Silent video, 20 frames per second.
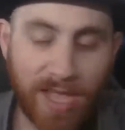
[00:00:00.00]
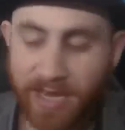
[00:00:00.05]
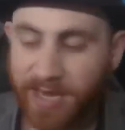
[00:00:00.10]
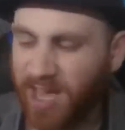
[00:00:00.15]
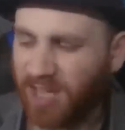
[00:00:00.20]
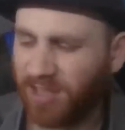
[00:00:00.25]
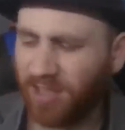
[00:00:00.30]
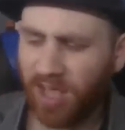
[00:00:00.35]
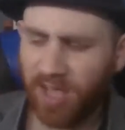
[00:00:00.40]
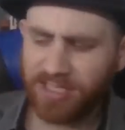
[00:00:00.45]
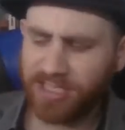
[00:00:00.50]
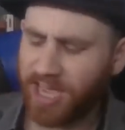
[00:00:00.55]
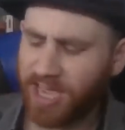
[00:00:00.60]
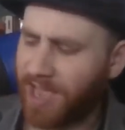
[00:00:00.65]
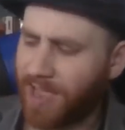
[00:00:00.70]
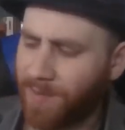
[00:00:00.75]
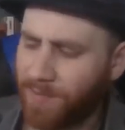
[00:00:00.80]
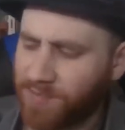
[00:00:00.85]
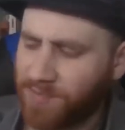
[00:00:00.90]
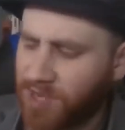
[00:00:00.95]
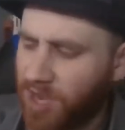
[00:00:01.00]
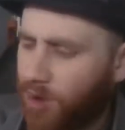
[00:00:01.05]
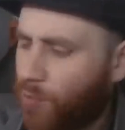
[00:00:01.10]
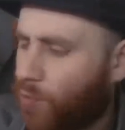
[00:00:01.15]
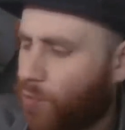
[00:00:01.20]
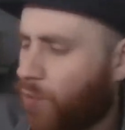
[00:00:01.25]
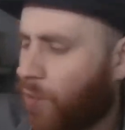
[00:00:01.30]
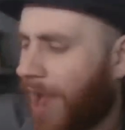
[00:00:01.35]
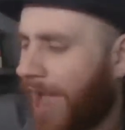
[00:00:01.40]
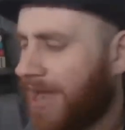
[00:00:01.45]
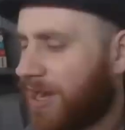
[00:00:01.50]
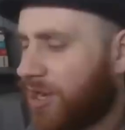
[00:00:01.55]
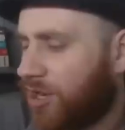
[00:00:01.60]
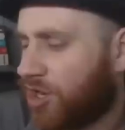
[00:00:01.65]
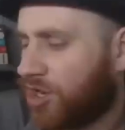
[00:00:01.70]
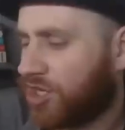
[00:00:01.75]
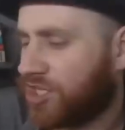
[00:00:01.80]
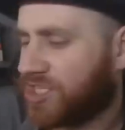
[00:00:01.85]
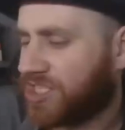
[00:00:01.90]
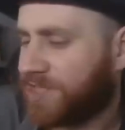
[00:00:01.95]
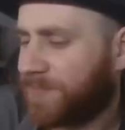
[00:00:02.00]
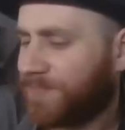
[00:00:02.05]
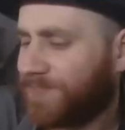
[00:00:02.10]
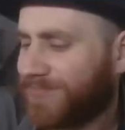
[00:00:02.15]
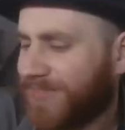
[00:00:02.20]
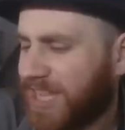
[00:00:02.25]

Now a lot of times writers,